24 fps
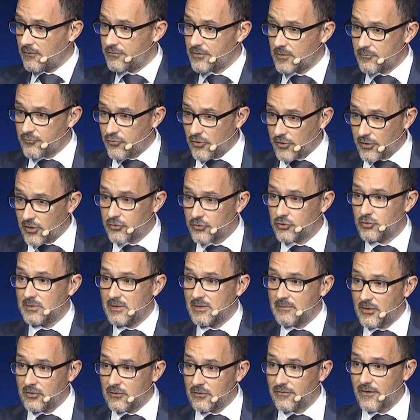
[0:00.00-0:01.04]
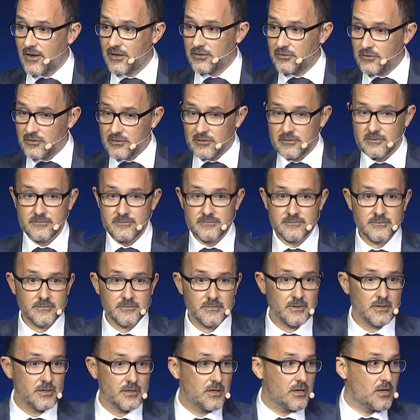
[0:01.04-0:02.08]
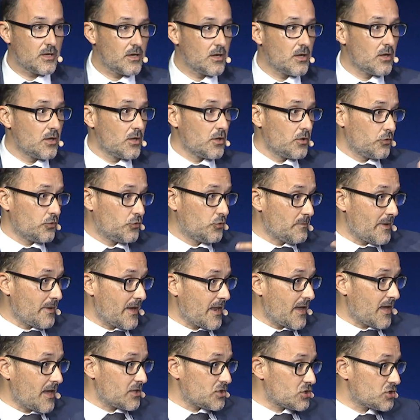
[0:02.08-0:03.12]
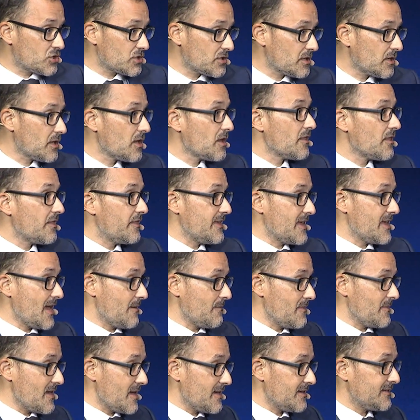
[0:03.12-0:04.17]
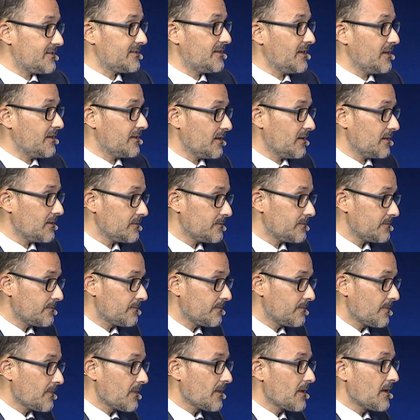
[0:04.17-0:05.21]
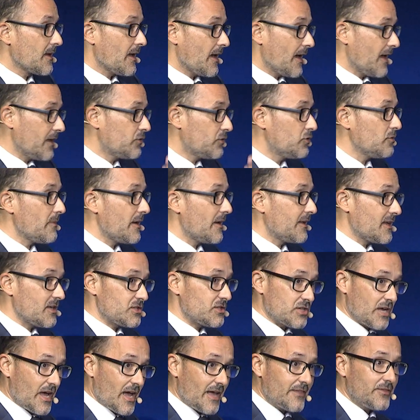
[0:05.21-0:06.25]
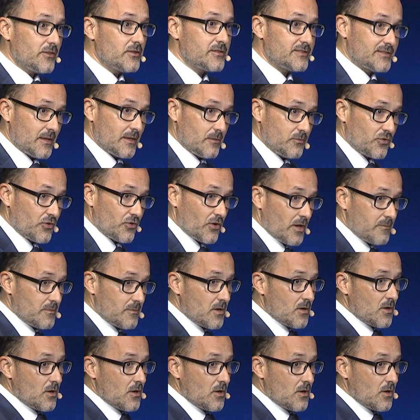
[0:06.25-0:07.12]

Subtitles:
the product to be manufactured, to manage the MES data, and to manage at the same time